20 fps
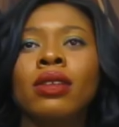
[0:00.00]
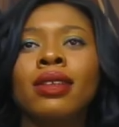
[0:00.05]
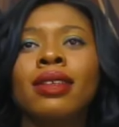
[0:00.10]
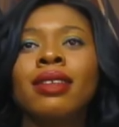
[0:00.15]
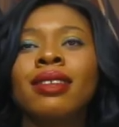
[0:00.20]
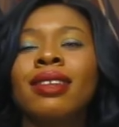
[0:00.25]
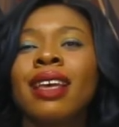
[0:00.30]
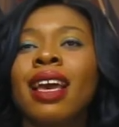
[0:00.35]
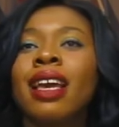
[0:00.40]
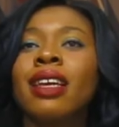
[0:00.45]

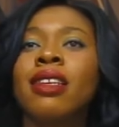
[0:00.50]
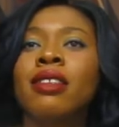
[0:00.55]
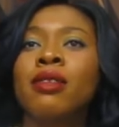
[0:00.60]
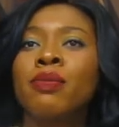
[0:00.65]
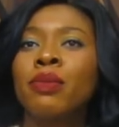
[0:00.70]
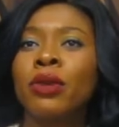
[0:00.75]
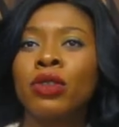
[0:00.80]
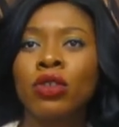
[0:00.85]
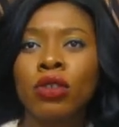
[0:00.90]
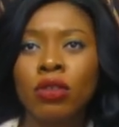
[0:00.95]
This hair is
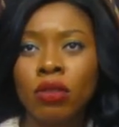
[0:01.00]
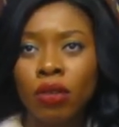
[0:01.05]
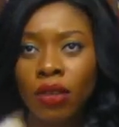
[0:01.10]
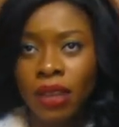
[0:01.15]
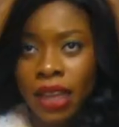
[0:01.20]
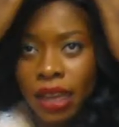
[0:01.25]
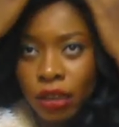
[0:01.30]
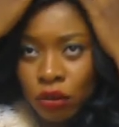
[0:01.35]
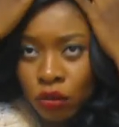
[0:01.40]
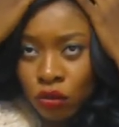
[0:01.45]
pretty, just
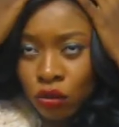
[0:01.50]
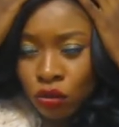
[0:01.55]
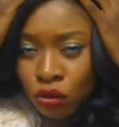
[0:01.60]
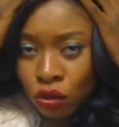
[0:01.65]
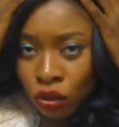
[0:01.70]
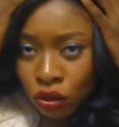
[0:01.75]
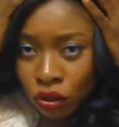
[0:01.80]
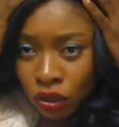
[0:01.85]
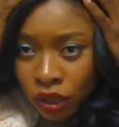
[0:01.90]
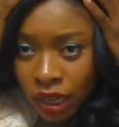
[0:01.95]
look like you
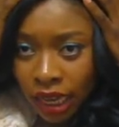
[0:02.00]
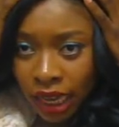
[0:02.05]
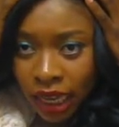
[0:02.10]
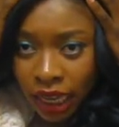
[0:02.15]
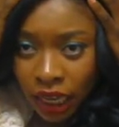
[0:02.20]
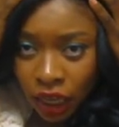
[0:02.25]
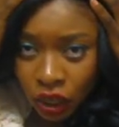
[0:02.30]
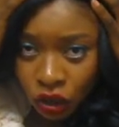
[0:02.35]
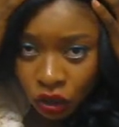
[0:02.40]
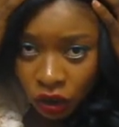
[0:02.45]
sewed
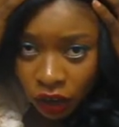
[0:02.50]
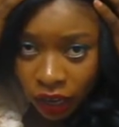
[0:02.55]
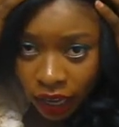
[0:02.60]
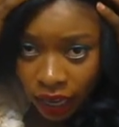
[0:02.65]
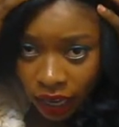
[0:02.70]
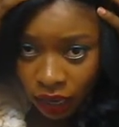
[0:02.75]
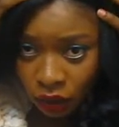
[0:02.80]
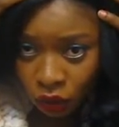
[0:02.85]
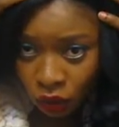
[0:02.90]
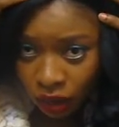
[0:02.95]
in your
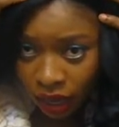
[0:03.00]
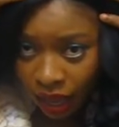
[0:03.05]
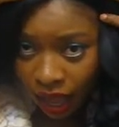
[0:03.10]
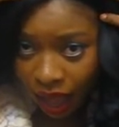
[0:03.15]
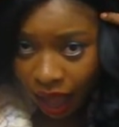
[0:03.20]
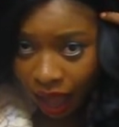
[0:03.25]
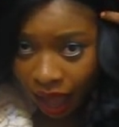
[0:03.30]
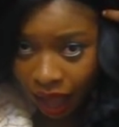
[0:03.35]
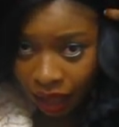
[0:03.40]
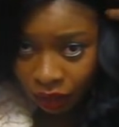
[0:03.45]
hair. Look at
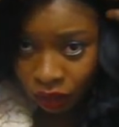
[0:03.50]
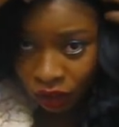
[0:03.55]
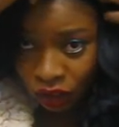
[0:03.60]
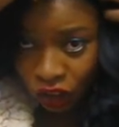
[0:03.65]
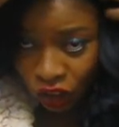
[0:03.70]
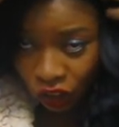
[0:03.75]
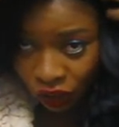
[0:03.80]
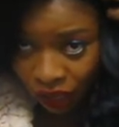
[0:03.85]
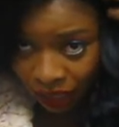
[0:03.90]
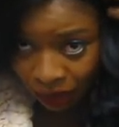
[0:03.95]
how
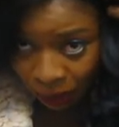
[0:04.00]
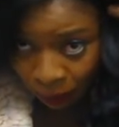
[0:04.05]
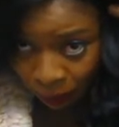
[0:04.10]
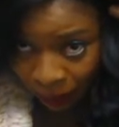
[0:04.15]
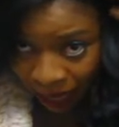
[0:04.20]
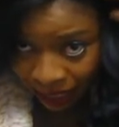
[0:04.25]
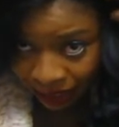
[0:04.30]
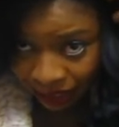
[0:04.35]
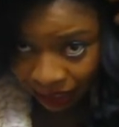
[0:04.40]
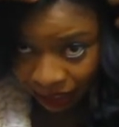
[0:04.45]
natural the
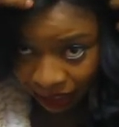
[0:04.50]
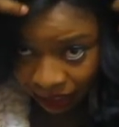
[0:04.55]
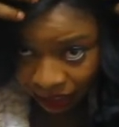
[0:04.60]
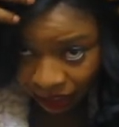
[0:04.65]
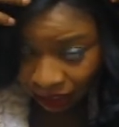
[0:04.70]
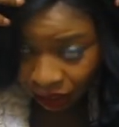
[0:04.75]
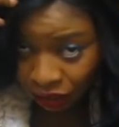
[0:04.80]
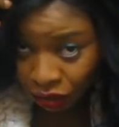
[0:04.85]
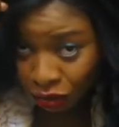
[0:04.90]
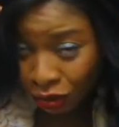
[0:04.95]
pattern
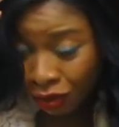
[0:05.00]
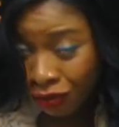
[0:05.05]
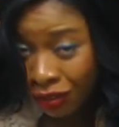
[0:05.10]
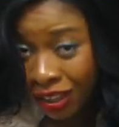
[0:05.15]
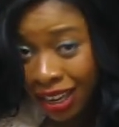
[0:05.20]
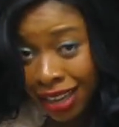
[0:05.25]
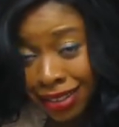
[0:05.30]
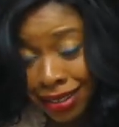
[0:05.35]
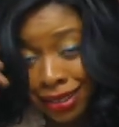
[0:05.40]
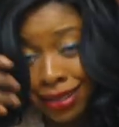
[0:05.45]
is. I don't know if
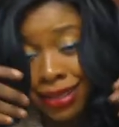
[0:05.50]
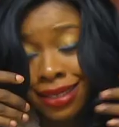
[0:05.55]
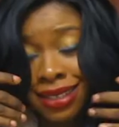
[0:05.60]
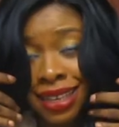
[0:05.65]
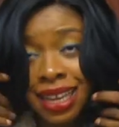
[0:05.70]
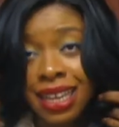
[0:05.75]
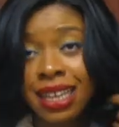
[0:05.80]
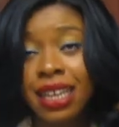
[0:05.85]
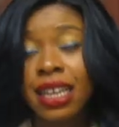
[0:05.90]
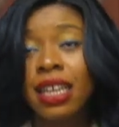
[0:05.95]
you guys are
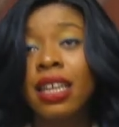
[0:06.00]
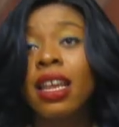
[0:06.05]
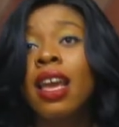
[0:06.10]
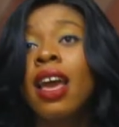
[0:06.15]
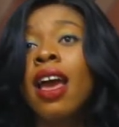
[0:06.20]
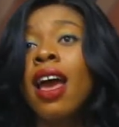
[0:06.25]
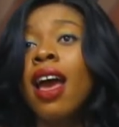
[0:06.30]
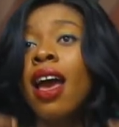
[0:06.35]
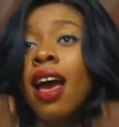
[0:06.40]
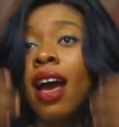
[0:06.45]
seeing it,
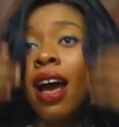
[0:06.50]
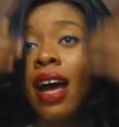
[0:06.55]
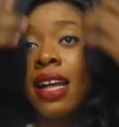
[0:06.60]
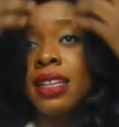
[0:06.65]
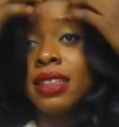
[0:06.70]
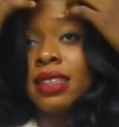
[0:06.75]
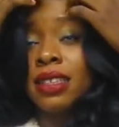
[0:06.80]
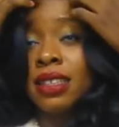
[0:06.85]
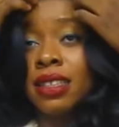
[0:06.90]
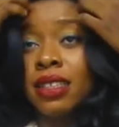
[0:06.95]

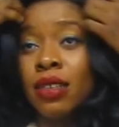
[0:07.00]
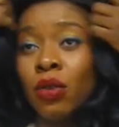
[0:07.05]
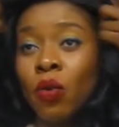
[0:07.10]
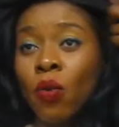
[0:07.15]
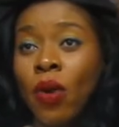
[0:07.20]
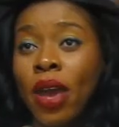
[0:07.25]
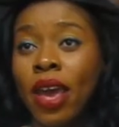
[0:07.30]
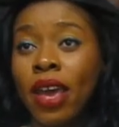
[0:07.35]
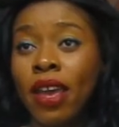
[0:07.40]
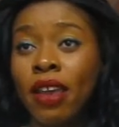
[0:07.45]
and the
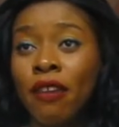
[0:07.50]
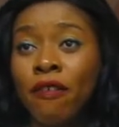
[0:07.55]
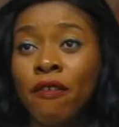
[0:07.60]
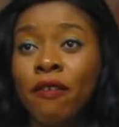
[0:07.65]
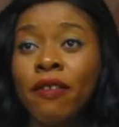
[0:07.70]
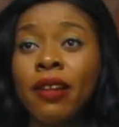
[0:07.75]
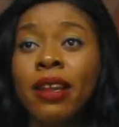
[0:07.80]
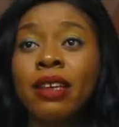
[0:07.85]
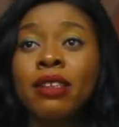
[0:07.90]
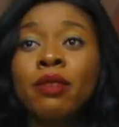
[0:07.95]
way it
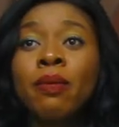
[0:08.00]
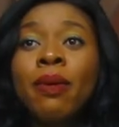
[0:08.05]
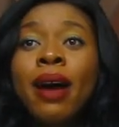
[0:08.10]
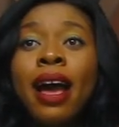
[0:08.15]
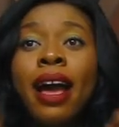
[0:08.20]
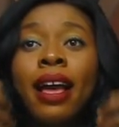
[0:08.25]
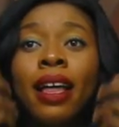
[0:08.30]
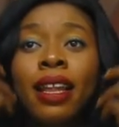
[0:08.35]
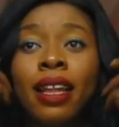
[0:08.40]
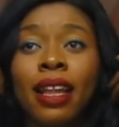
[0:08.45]
flips
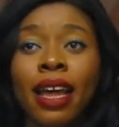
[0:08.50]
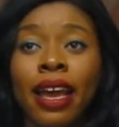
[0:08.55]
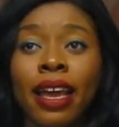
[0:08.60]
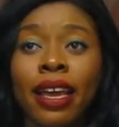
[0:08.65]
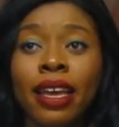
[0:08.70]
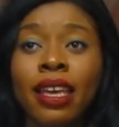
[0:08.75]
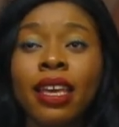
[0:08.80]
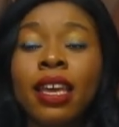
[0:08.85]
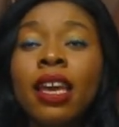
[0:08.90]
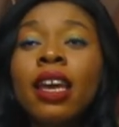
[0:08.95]
back,
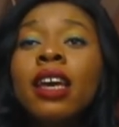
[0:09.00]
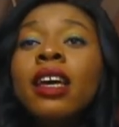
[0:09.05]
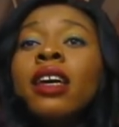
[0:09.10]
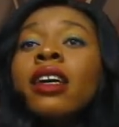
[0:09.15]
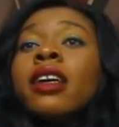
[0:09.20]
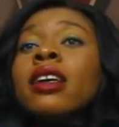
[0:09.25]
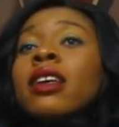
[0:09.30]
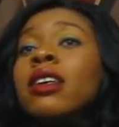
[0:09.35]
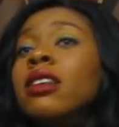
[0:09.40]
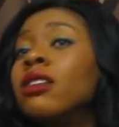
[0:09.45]
like,
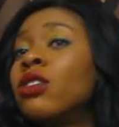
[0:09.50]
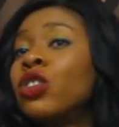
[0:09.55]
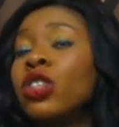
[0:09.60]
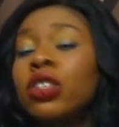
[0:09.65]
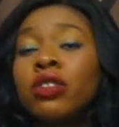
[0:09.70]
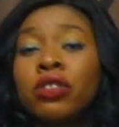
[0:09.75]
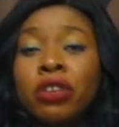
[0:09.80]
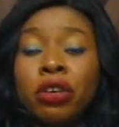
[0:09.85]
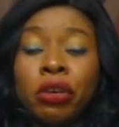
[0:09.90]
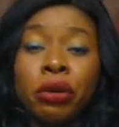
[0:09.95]
it's
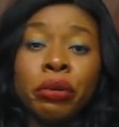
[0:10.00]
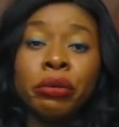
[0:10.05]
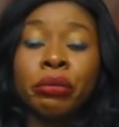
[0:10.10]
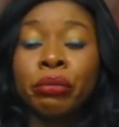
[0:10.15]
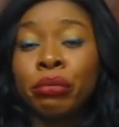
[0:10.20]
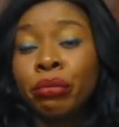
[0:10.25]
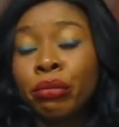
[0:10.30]
just cute.